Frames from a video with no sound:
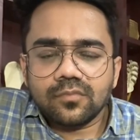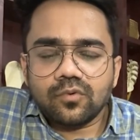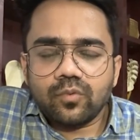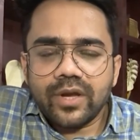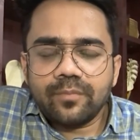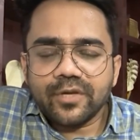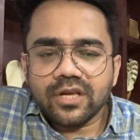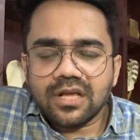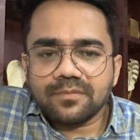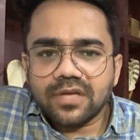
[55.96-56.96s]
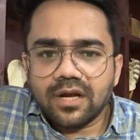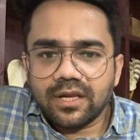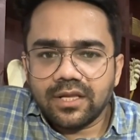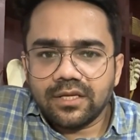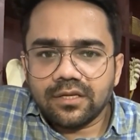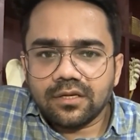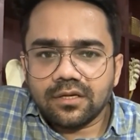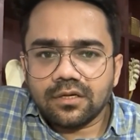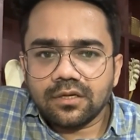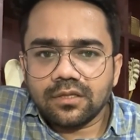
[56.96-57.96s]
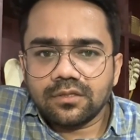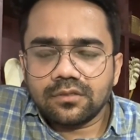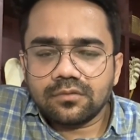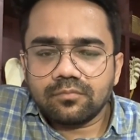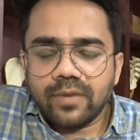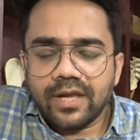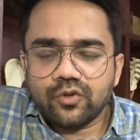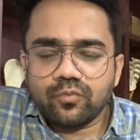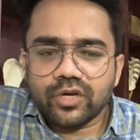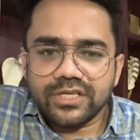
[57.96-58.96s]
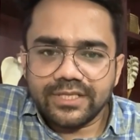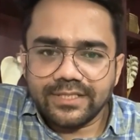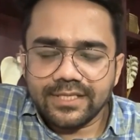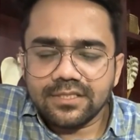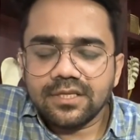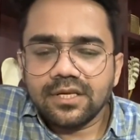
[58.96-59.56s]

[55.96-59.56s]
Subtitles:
When patient comes early in mild to moderate stages,